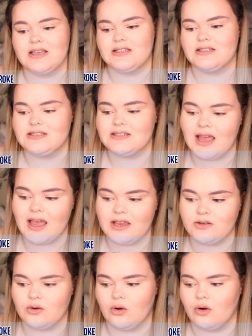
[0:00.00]

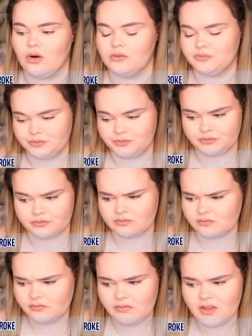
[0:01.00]
inside or
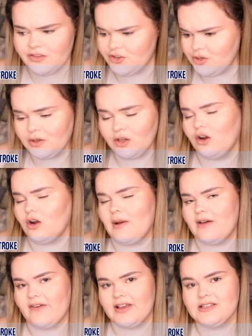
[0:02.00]
they do a long
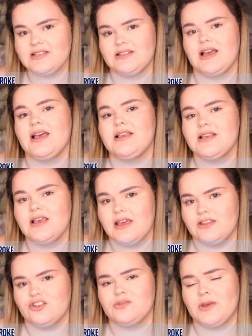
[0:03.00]
amount of exercise,
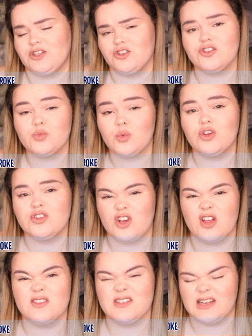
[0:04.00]
just make sure there's water
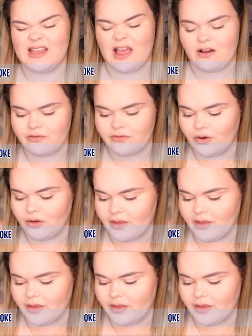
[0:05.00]
constantly out for